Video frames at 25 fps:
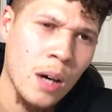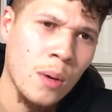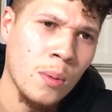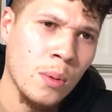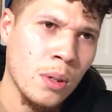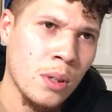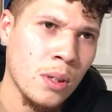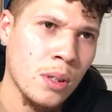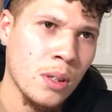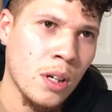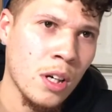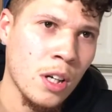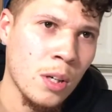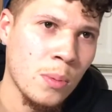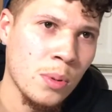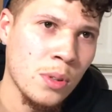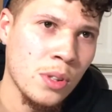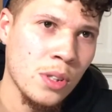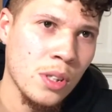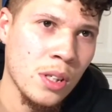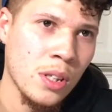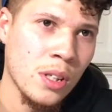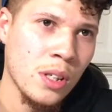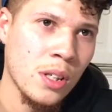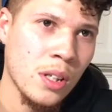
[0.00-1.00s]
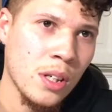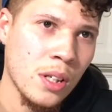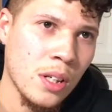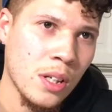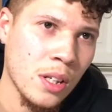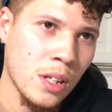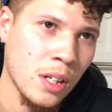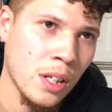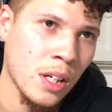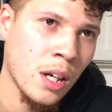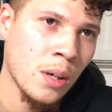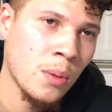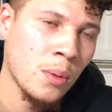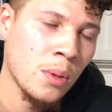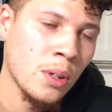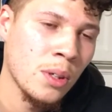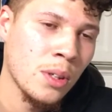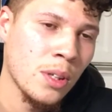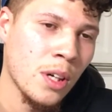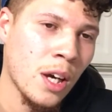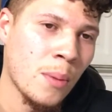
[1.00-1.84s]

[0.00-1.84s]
I would, 100%. Yeah, I would.